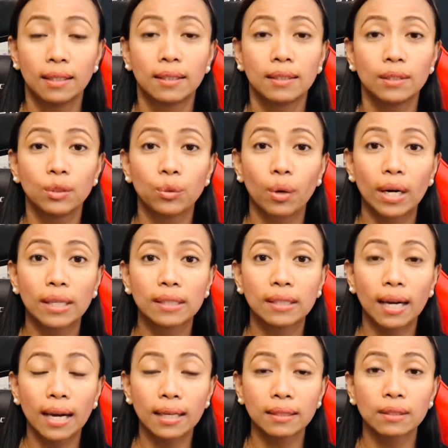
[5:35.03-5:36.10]
You are
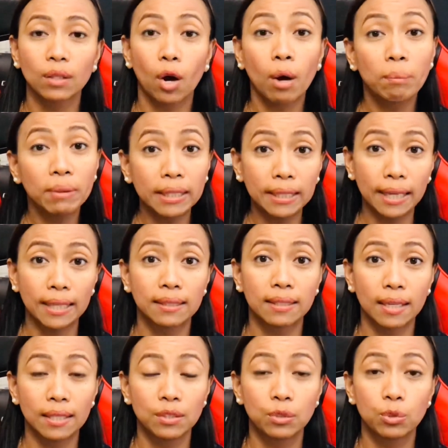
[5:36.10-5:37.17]
not
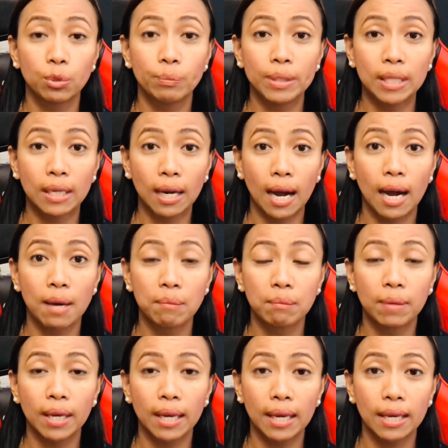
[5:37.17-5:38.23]
obligated to
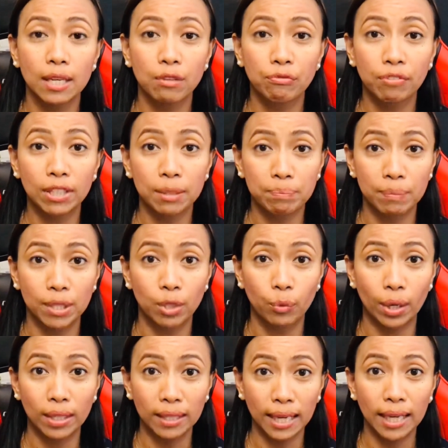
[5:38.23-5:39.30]
become a
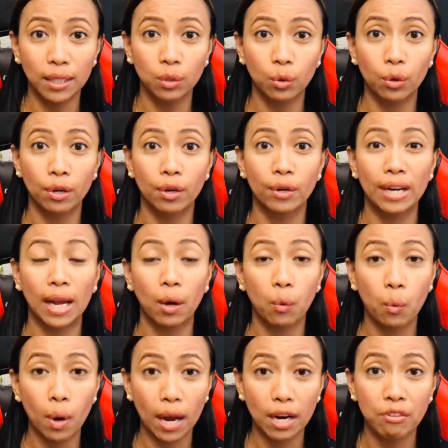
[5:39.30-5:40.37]
Filipino again or
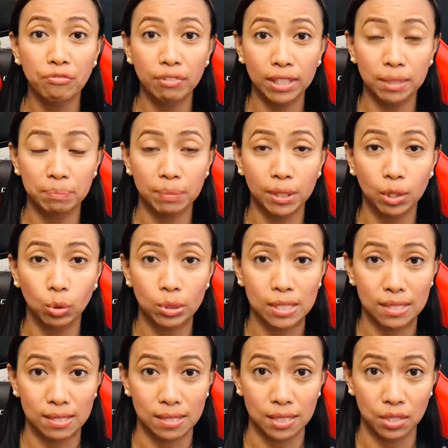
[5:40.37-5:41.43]
reacquire Filipino
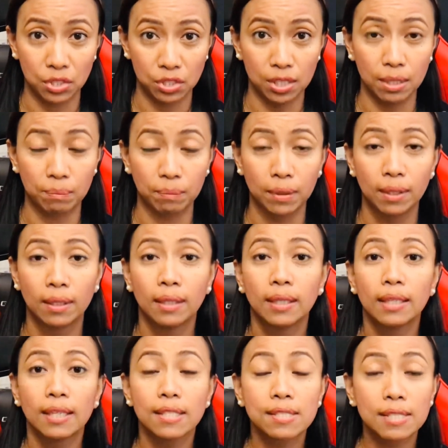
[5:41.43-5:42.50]
citizenship.
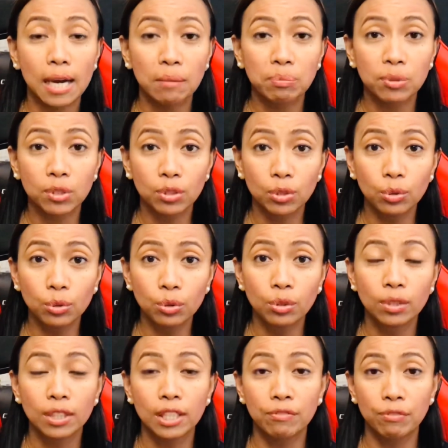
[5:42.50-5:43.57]
It's up to
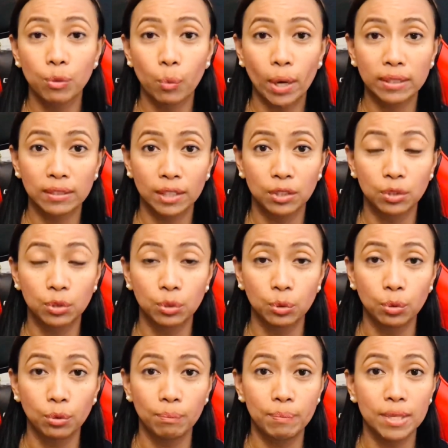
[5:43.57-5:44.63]
you if you wanted
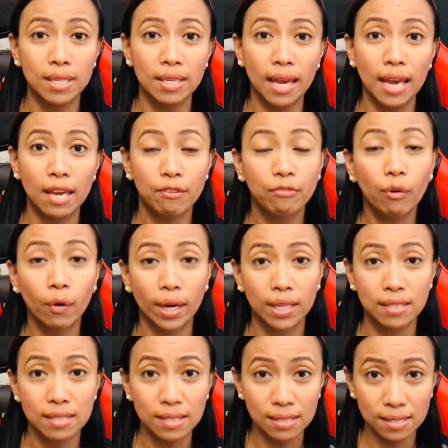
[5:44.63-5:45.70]
to be a
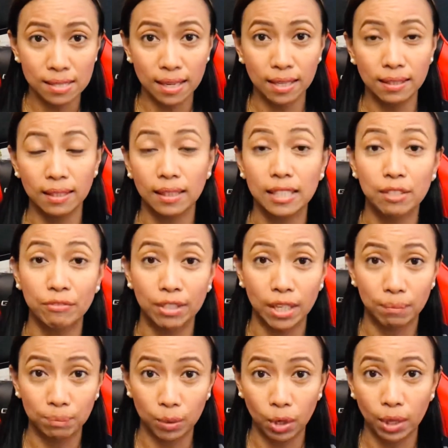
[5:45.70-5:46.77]
foreign citizen living
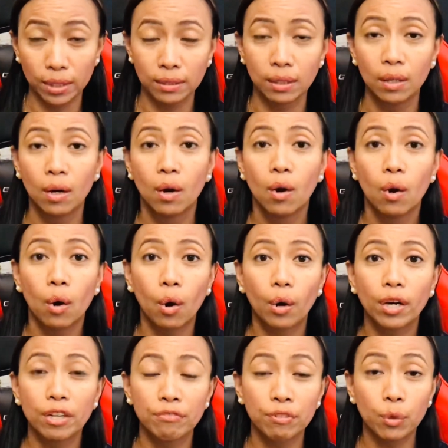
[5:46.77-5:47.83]
abroad
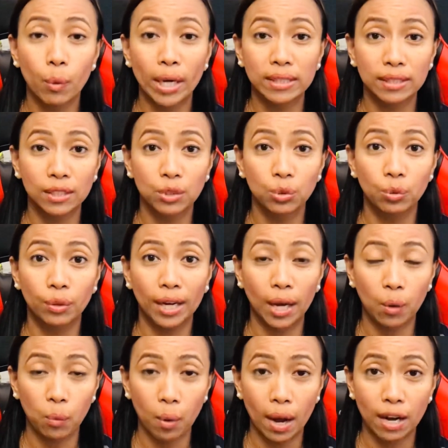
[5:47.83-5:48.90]
or if you wanted to
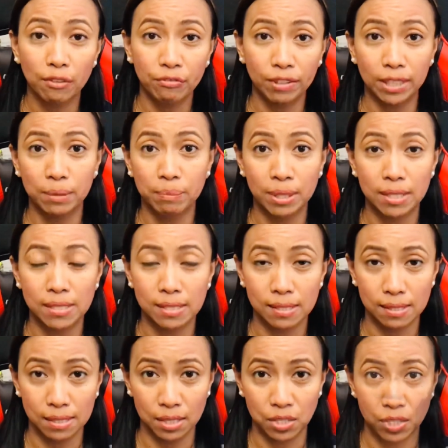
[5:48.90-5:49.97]
reacquire Philippine
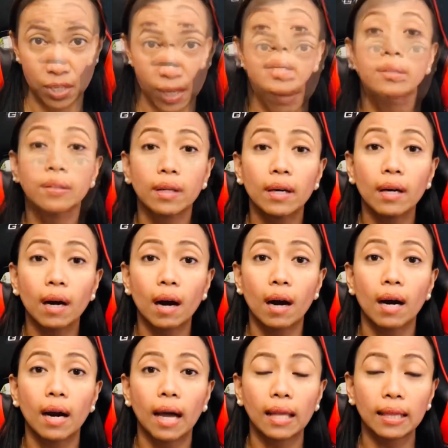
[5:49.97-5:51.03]
citizenship. There
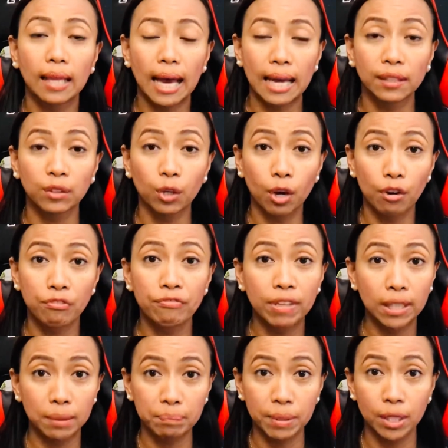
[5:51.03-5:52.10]
are a lot of
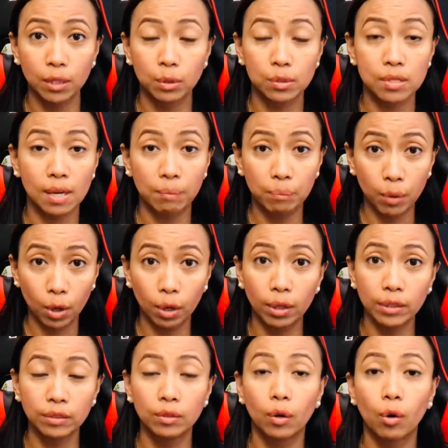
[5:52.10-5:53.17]
Filipinos
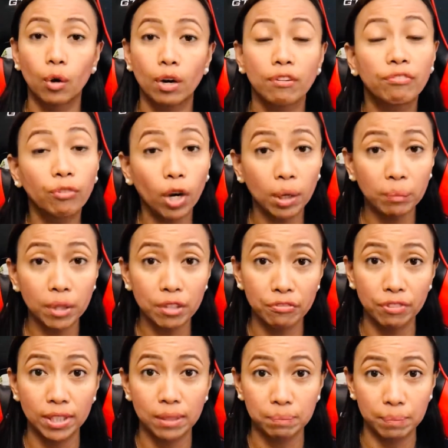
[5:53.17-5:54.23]
abroad or former
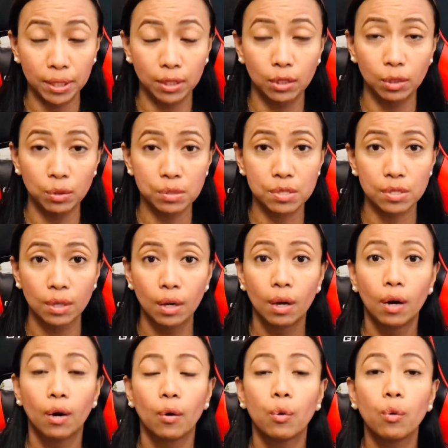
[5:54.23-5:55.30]
Filipinos
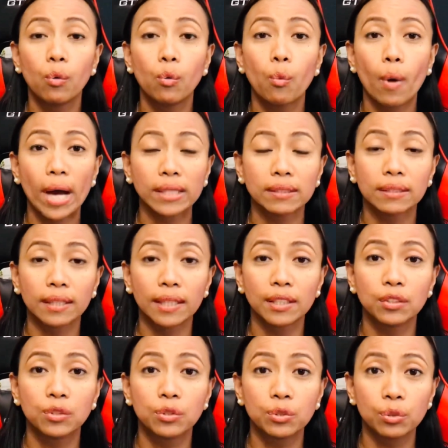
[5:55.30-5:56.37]
who
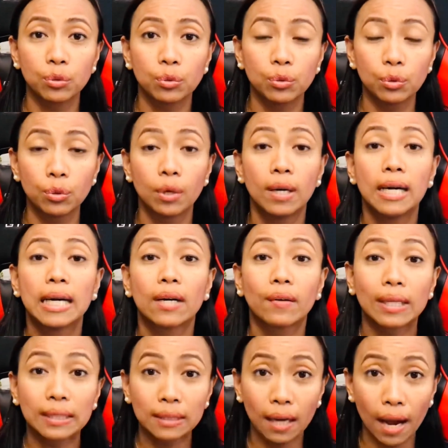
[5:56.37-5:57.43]
wanted to
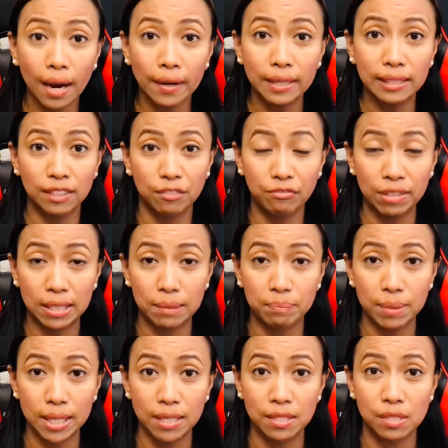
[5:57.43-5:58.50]
retire in the
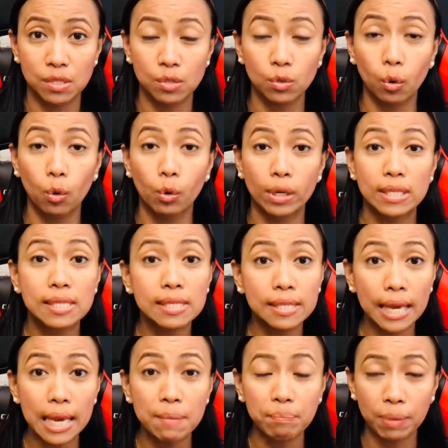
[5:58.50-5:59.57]
Philippines or
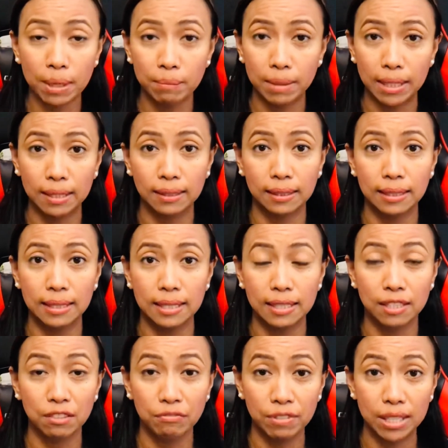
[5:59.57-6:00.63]
stay permanently
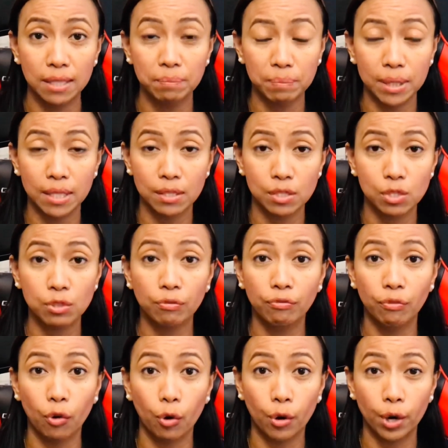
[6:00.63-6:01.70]
in the Philippines
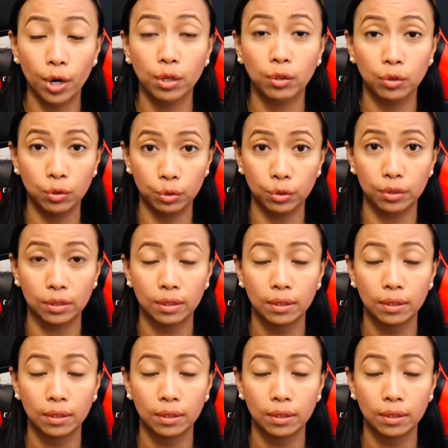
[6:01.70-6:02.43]
for good.